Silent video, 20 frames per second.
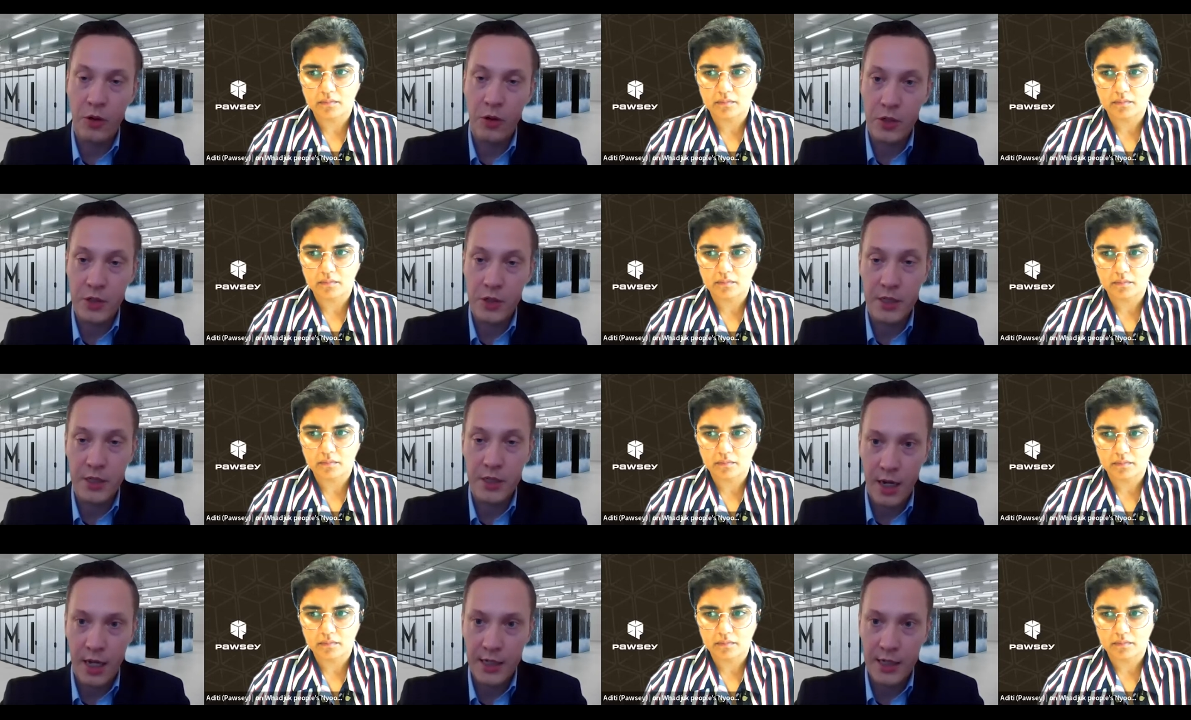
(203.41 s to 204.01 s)

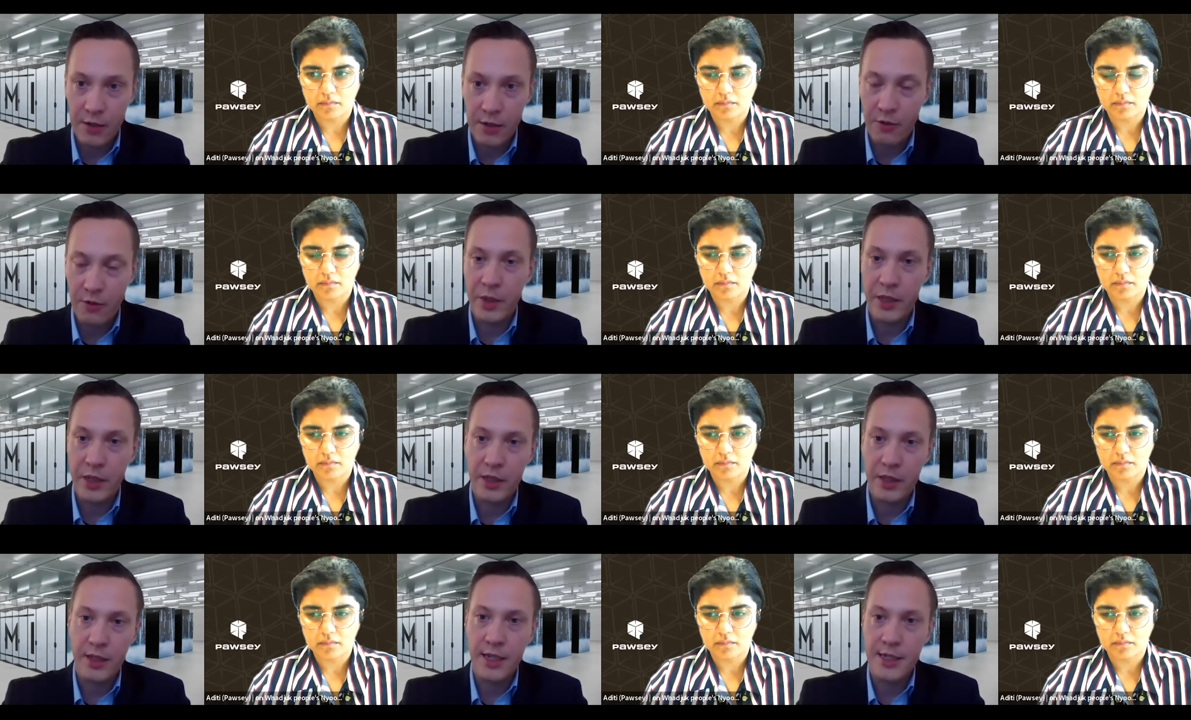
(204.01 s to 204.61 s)
Speaker 1: Also, it's Lustre
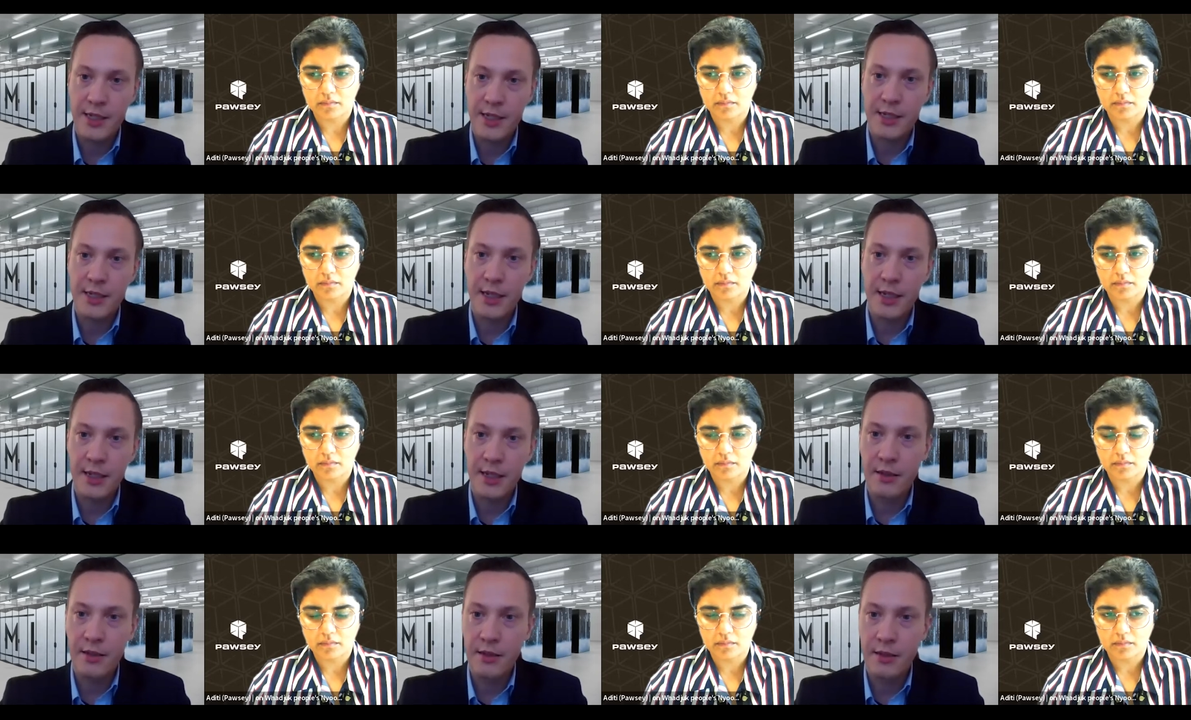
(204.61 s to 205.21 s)
but S S
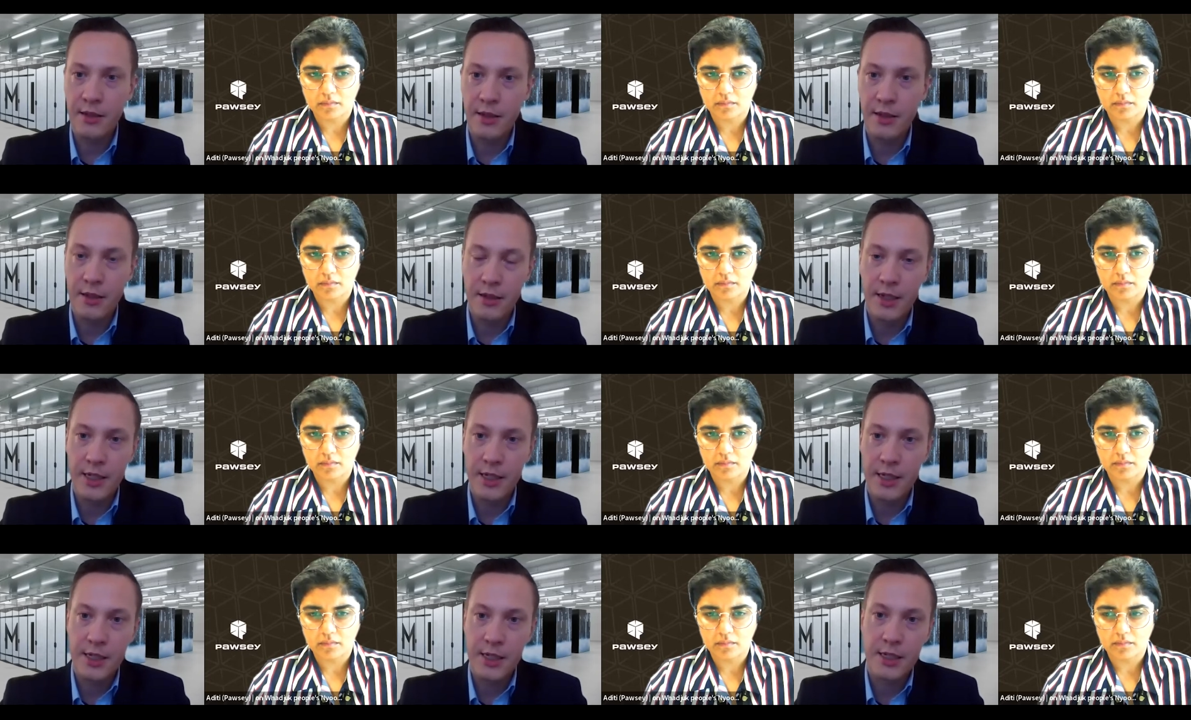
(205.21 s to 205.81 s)
D
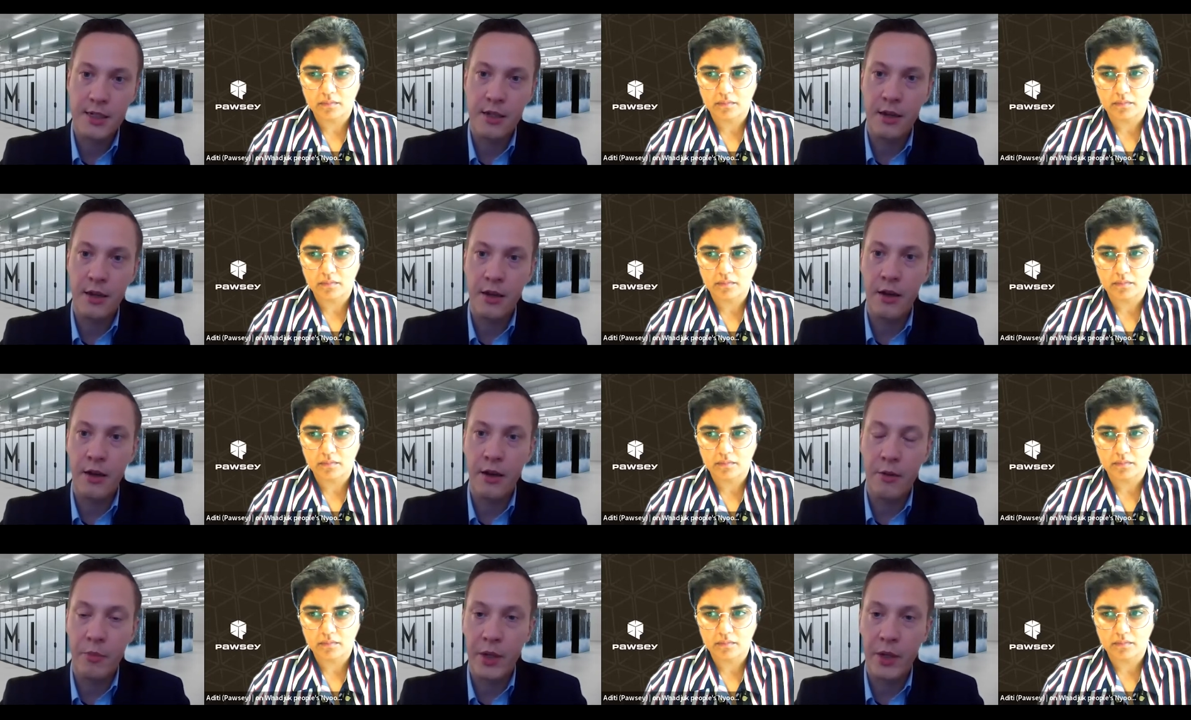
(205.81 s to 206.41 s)
disks,
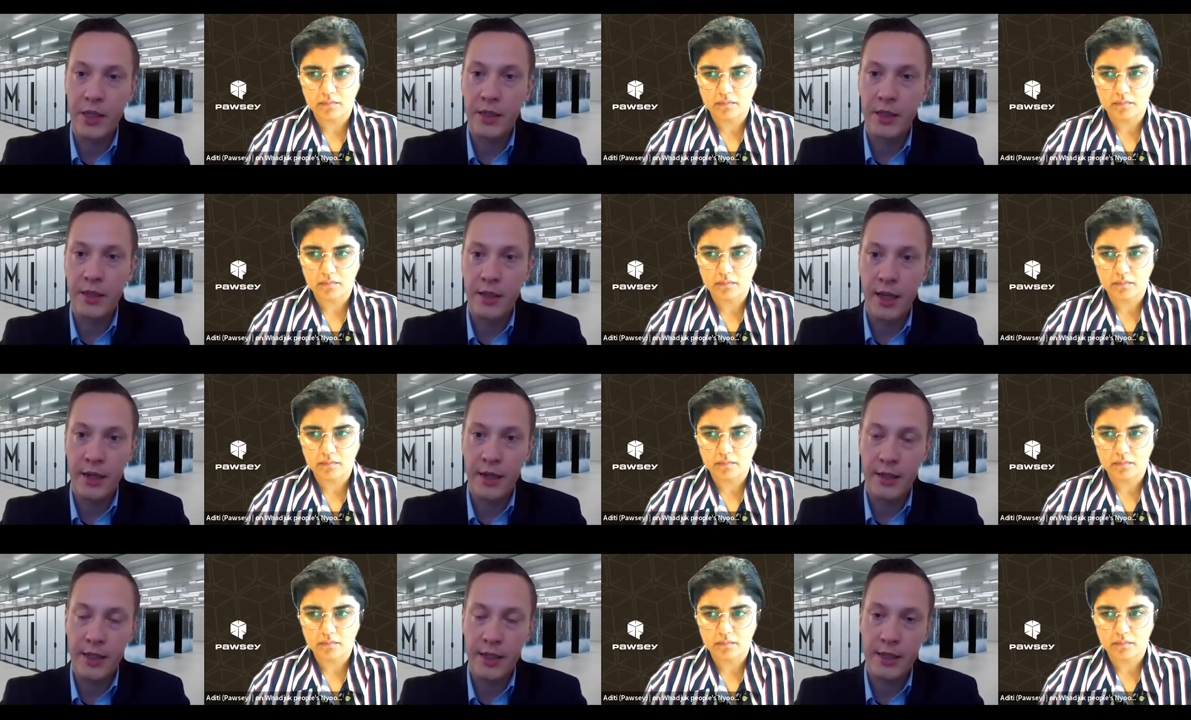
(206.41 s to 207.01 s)
uh, but
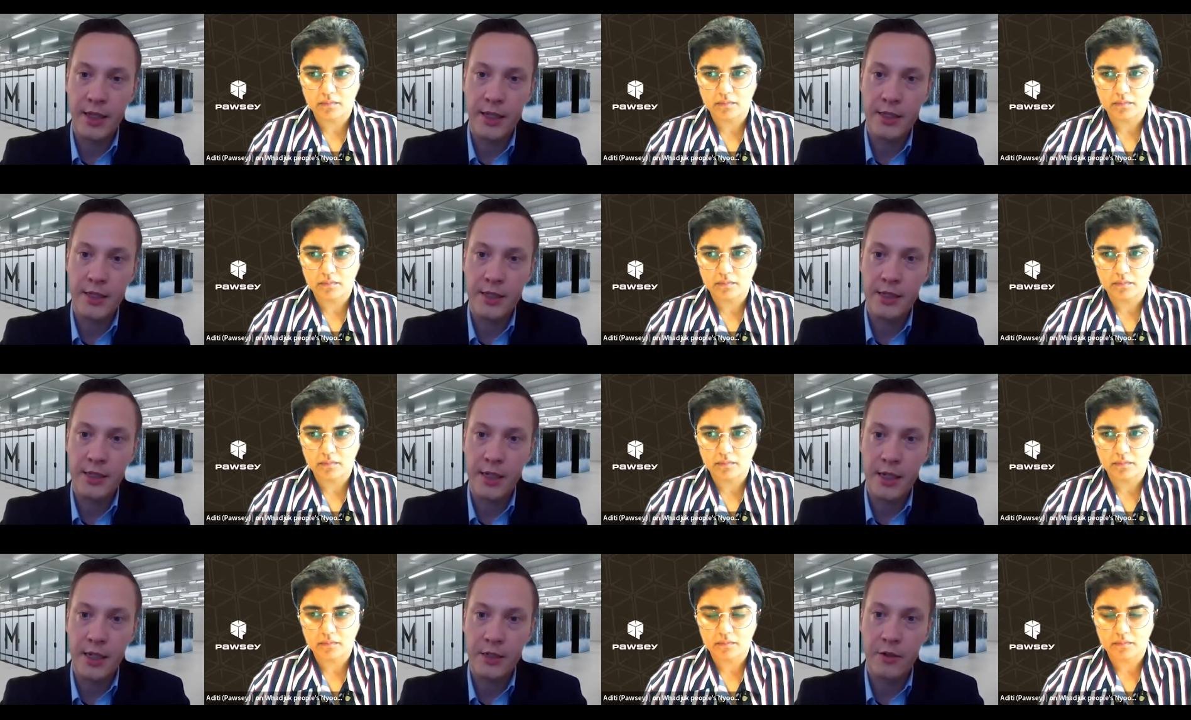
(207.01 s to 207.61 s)
and that, that's
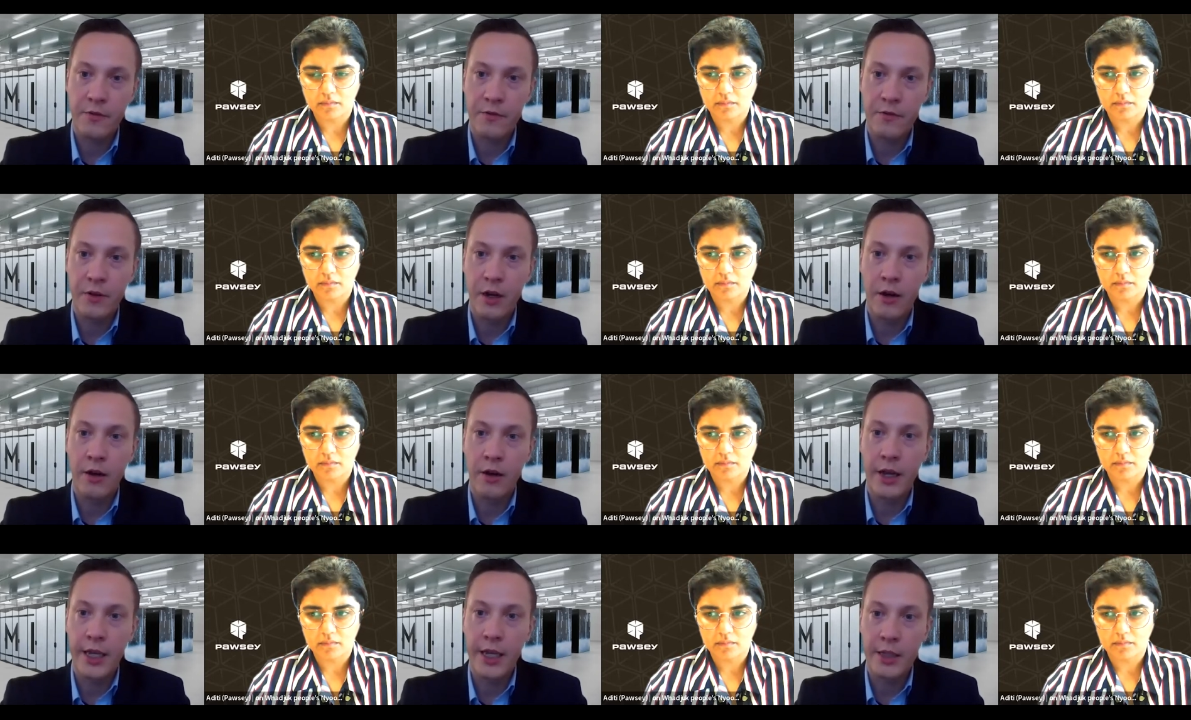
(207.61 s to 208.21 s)
the size of
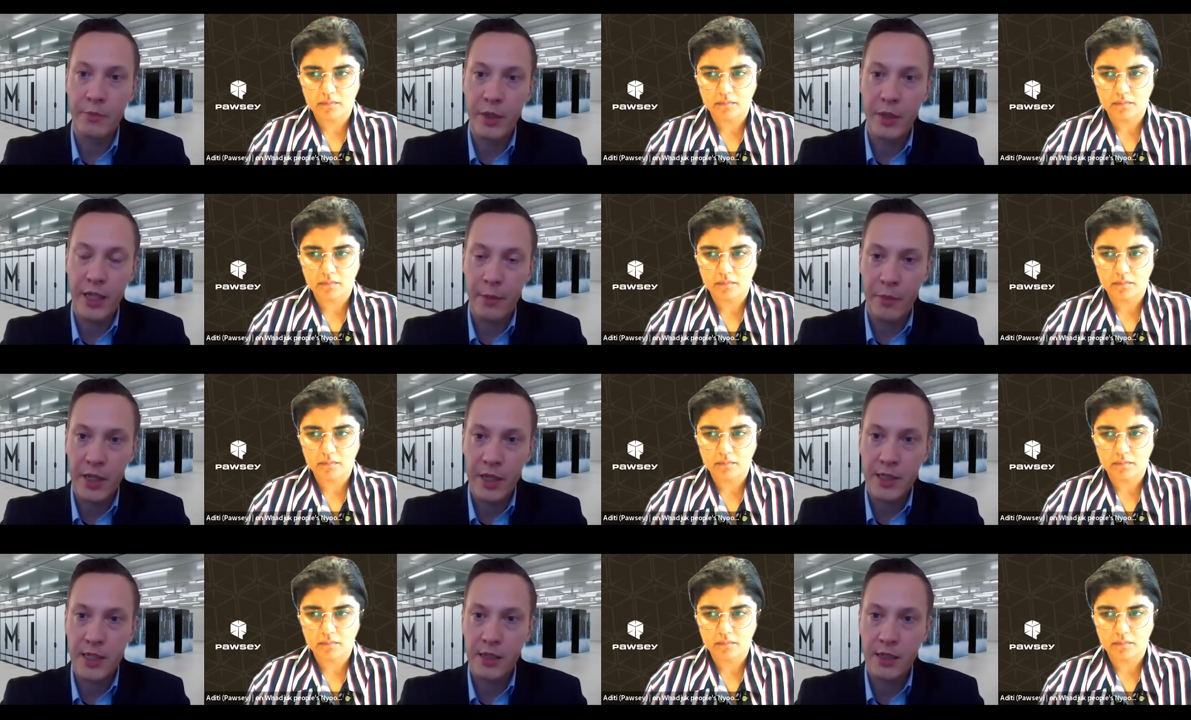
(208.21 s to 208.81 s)
uh, eight
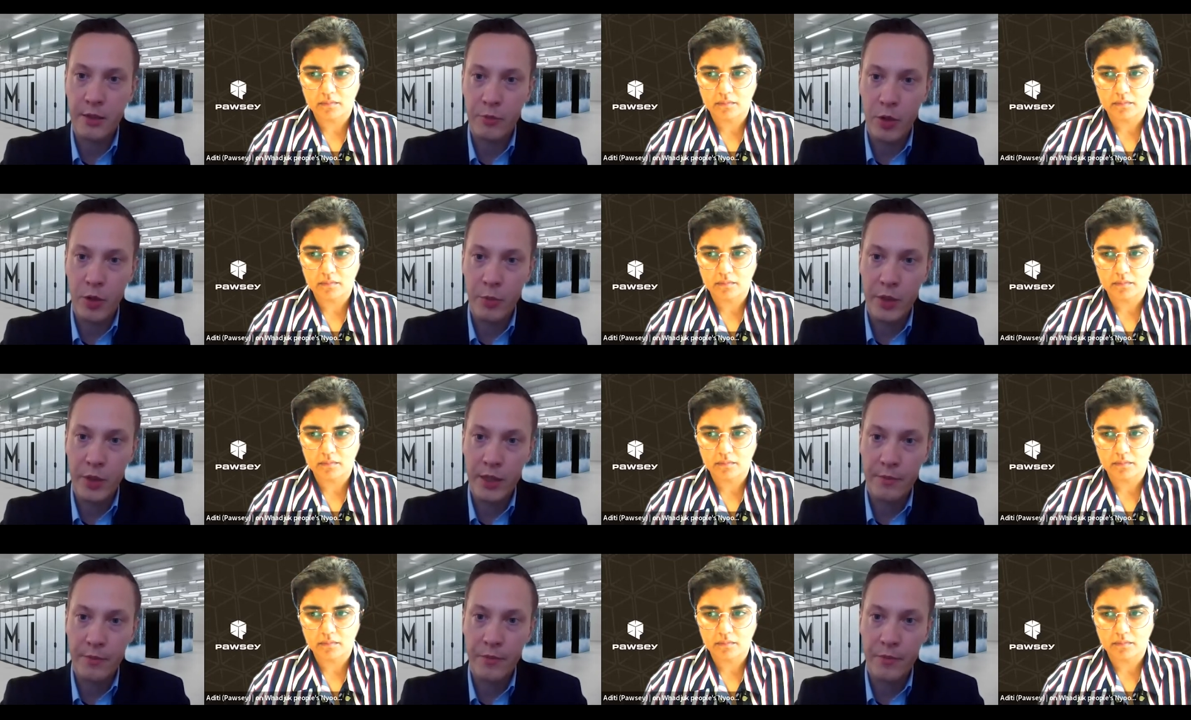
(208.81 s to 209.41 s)
petabytes at the
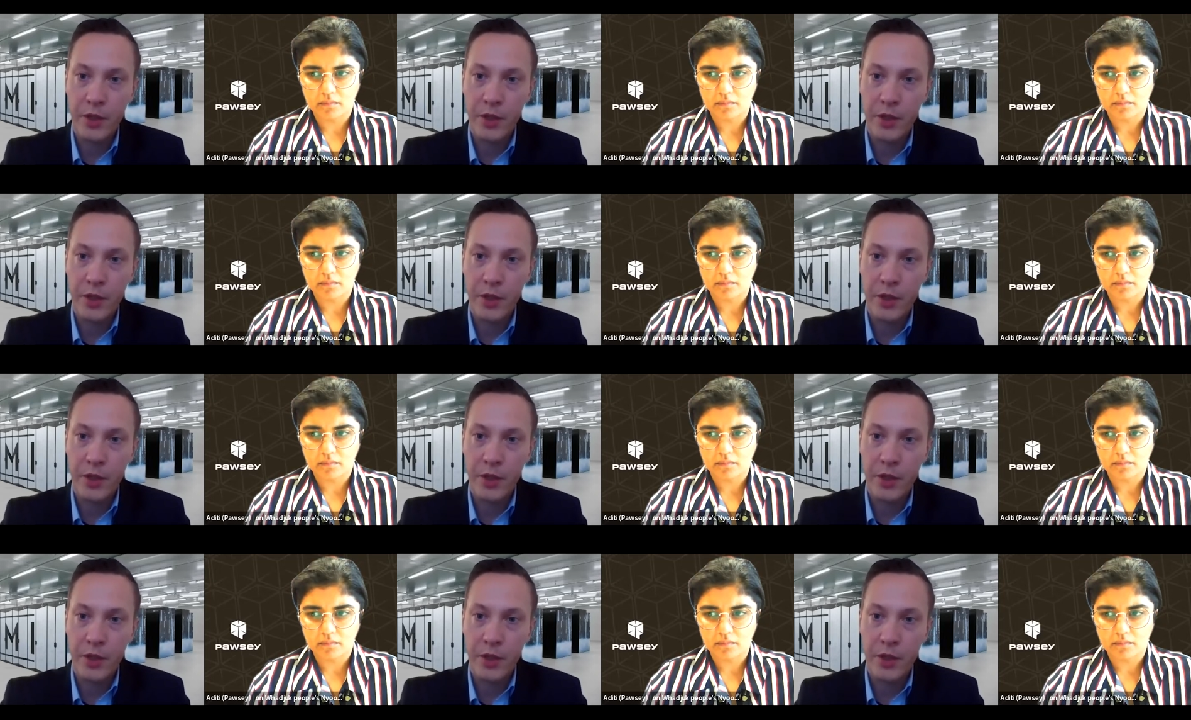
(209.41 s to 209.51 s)
moment.